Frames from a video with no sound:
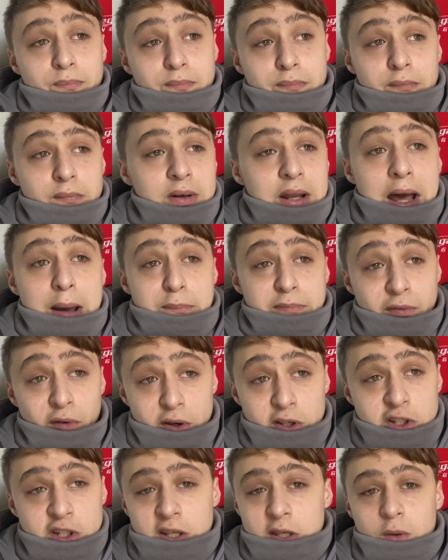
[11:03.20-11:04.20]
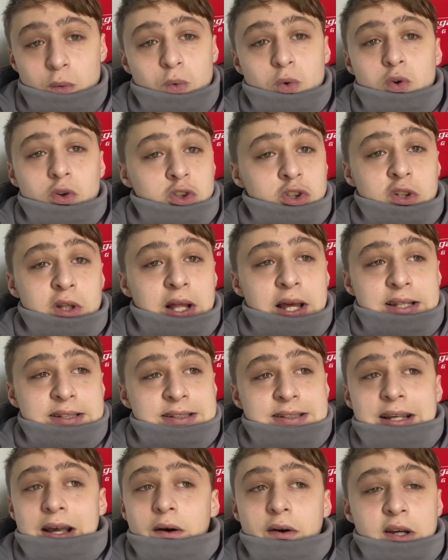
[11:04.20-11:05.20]
Like before you tweet just
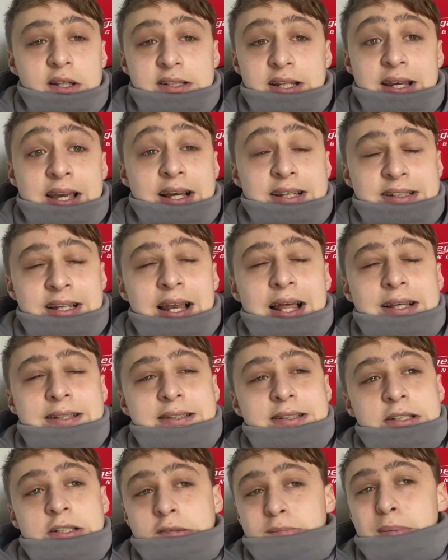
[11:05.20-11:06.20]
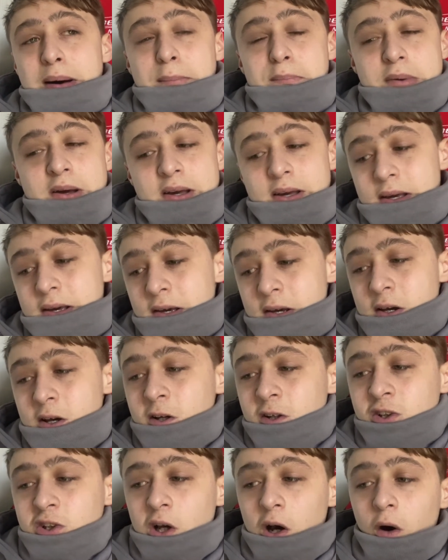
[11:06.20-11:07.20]
Glazers out, because it gets classed as spam.
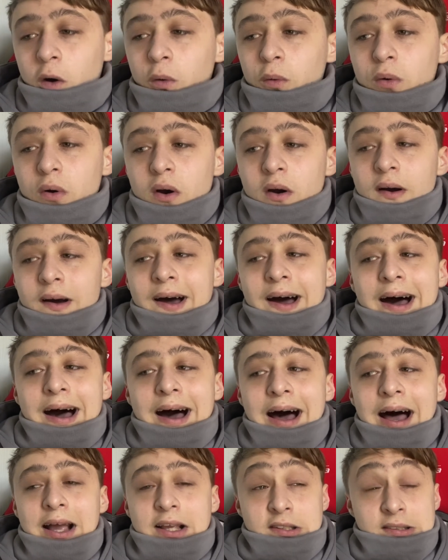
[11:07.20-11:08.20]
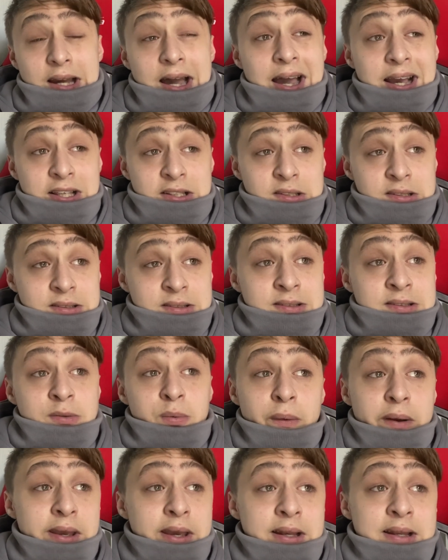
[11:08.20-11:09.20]
So I
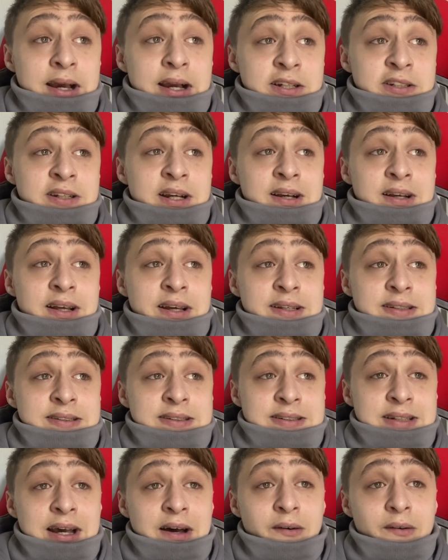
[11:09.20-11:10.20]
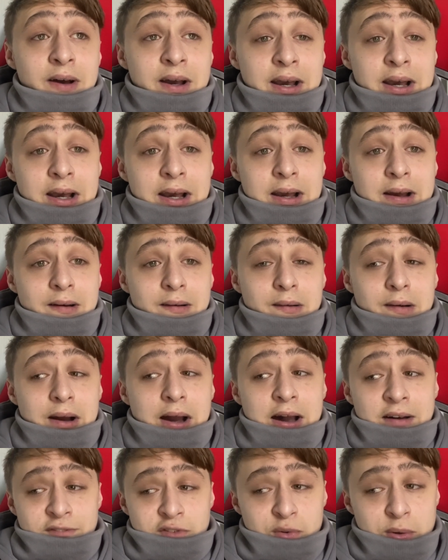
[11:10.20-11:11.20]
tweeted hashtag Glazers out.
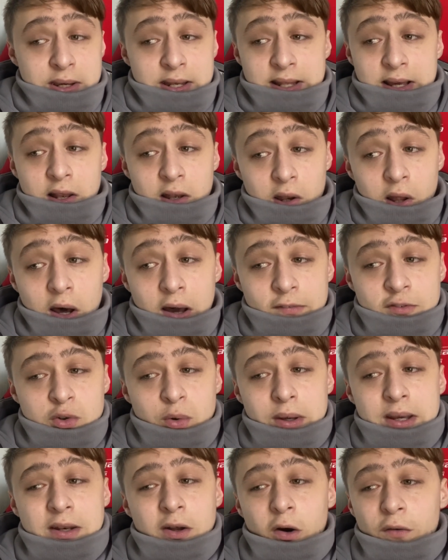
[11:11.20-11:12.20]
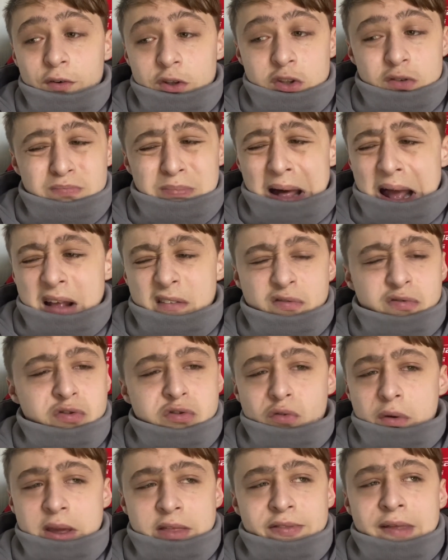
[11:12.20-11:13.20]
I've tweeted it a lot. I've tweeted over like
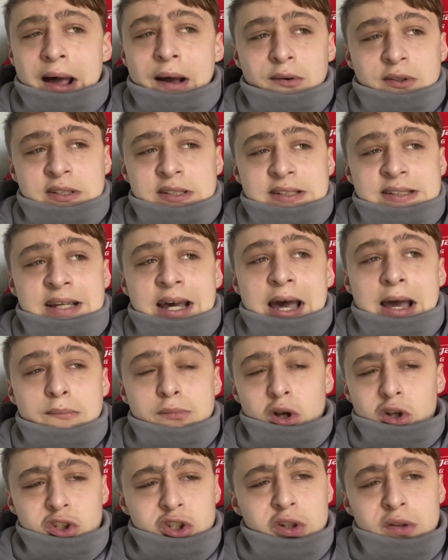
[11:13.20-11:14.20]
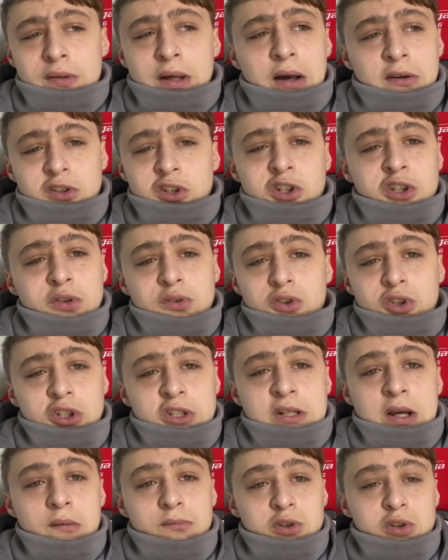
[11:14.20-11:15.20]
3,000 times or 2,200
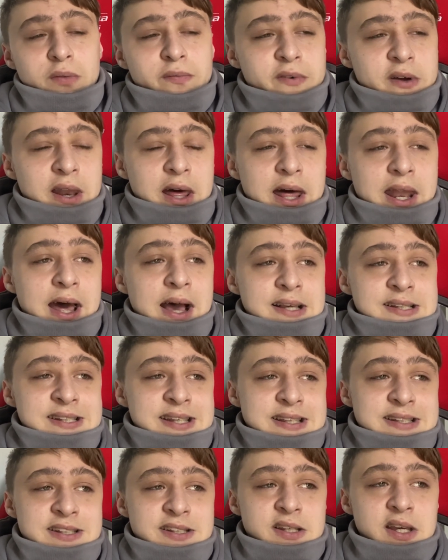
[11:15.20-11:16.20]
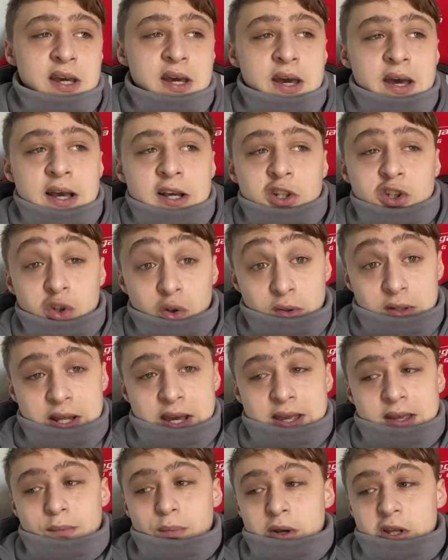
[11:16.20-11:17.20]
times, something like that, since
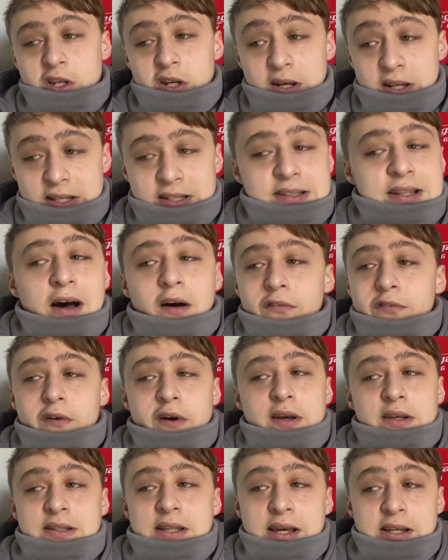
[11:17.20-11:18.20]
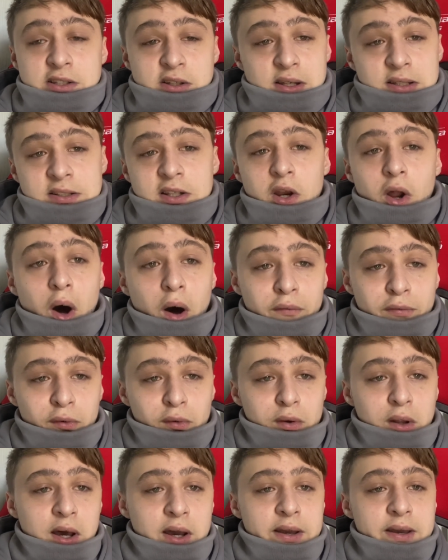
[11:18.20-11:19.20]
Sunday, and it's now Thursday, so that's an awful
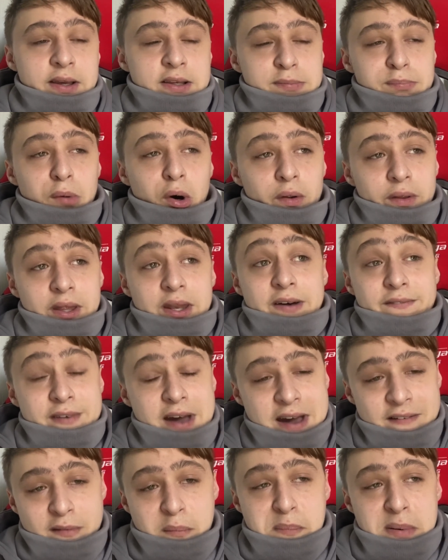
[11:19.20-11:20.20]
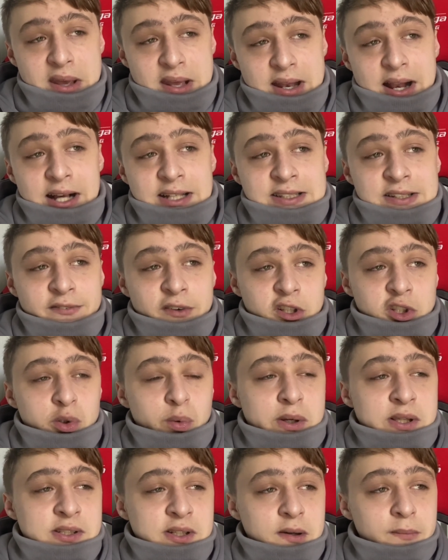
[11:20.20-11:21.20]
lot. It's more than I've ever been active on
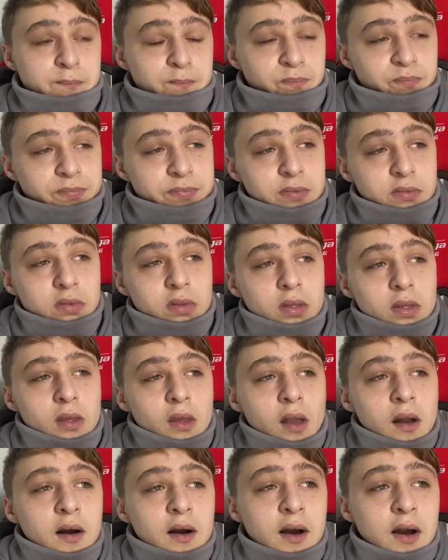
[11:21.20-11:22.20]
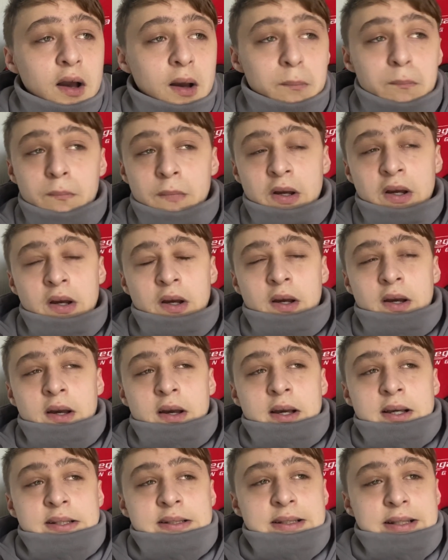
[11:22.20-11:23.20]
Twitter.
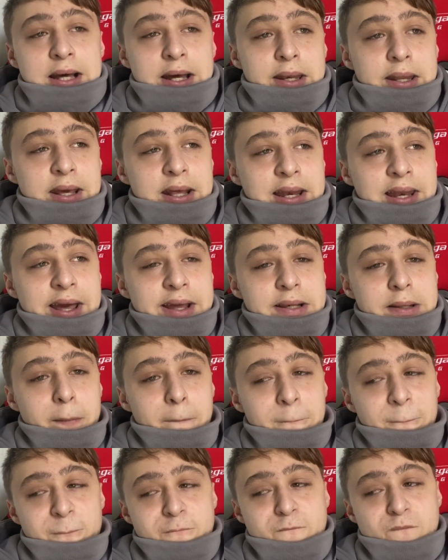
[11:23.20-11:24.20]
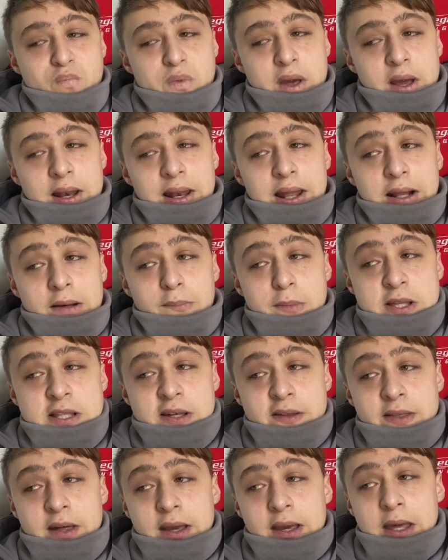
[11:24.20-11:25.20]
So then it led me to
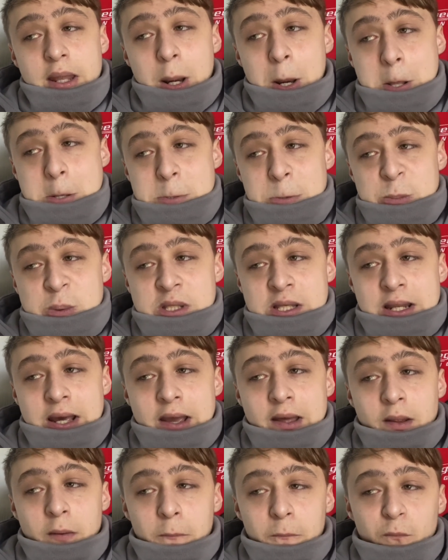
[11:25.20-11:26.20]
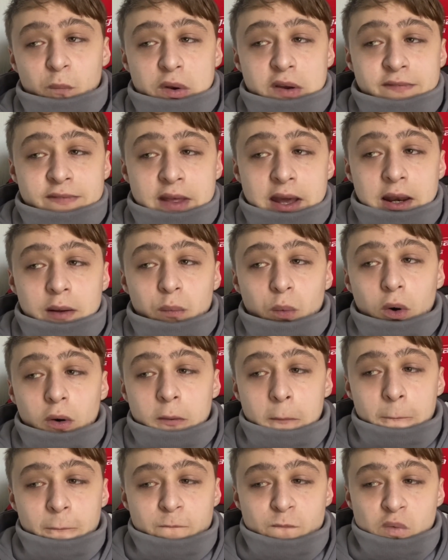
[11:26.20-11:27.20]
thinking today that we've nearly won,
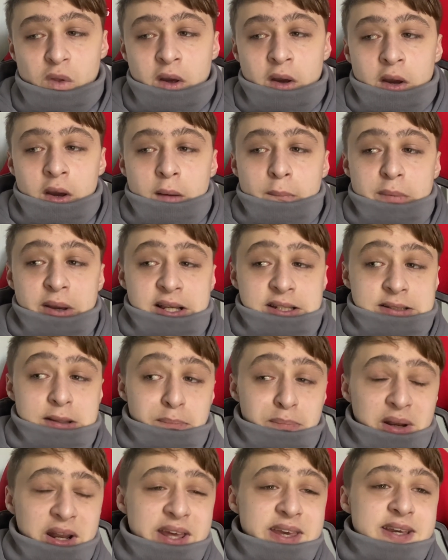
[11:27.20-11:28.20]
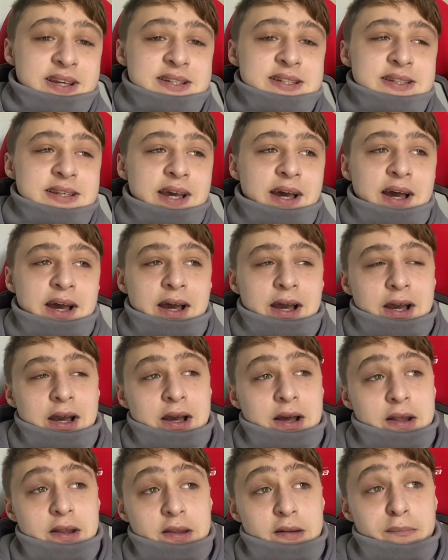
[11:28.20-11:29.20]
because the players,
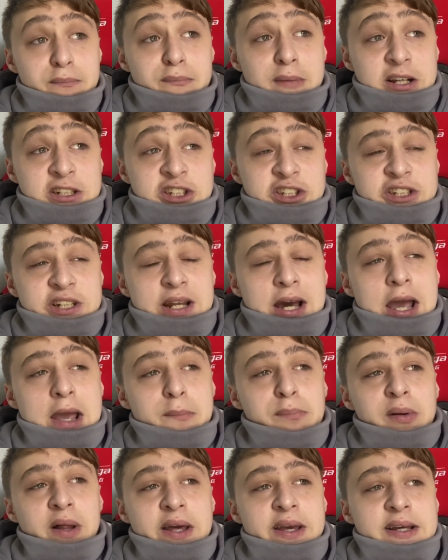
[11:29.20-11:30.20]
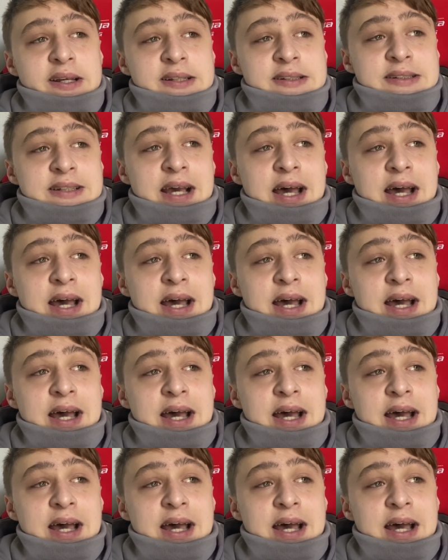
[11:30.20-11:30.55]
the Manchester United players,